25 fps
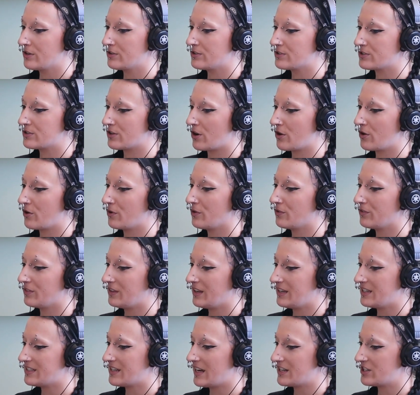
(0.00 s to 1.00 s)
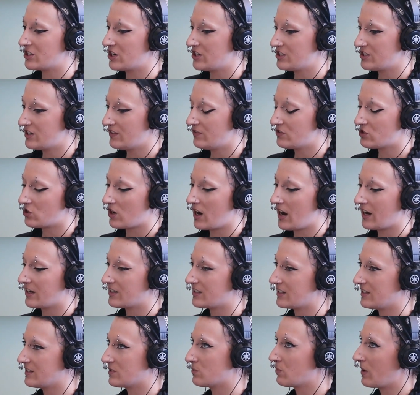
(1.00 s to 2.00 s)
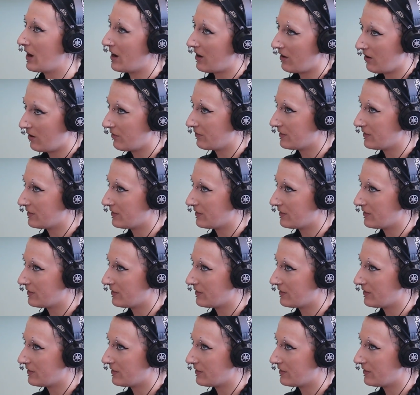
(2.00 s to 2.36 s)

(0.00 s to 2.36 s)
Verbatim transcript: So the digestive tract is where